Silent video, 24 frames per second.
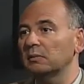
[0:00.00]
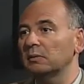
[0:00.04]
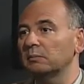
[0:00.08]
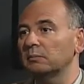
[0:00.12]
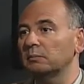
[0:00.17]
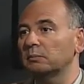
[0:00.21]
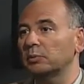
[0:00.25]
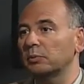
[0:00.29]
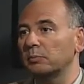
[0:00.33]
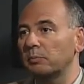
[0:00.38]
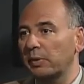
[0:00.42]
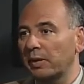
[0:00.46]

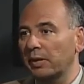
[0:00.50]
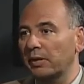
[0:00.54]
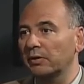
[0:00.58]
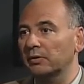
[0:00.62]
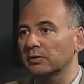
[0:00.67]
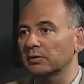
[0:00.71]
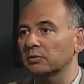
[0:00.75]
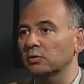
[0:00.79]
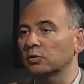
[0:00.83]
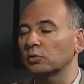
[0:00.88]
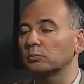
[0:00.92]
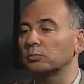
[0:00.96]

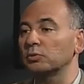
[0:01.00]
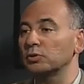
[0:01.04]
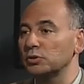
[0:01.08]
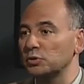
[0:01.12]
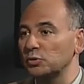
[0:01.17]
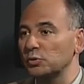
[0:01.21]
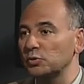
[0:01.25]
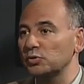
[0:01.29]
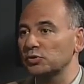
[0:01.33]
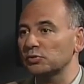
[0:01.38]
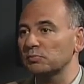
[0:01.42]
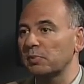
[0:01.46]
prepared or
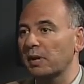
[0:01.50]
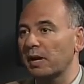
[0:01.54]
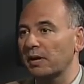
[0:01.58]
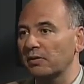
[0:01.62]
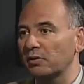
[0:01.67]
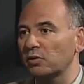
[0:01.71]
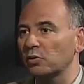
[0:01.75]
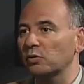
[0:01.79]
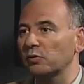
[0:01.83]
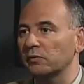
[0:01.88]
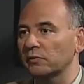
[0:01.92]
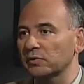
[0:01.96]
produced by the
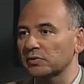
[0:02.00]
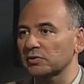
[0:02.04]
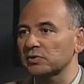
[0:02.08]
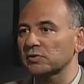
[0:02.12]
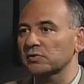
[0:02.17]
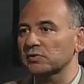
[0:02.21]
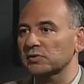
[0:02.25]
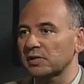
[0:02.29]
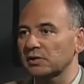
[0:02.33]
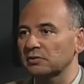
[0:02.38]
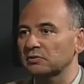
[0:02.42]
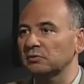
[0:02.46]
University of
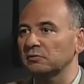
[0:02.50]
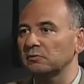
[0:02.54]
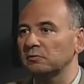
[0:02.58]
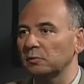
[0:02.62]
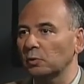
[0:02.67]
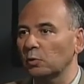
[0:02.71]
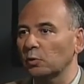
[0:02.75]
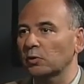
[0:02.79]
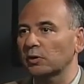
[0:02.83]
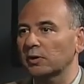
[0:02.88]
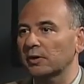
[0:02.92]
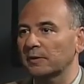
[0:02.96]
Central
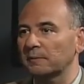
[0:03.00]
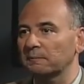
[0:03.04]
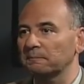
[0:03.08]
Florida.